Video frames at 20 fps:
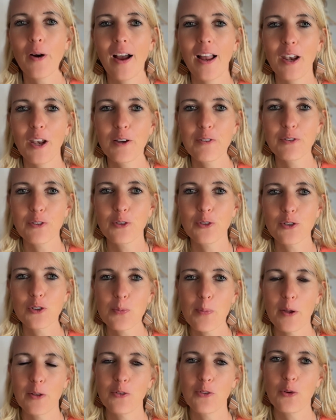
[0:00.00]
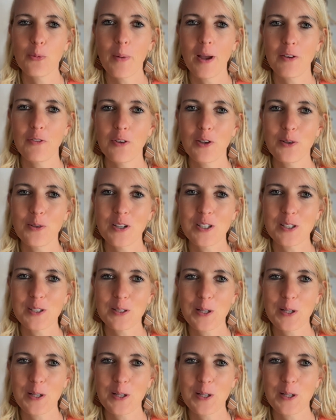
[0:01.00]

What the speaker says: I love to respond to my viewers.